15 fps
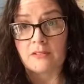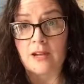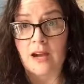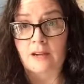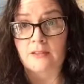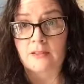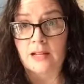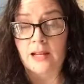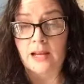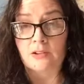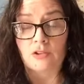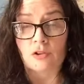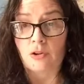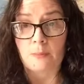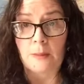tax
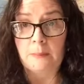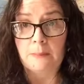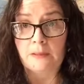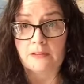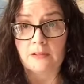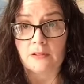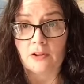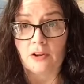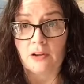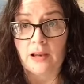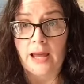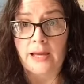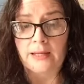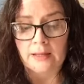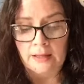collector who people did not
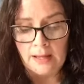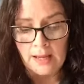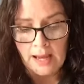like,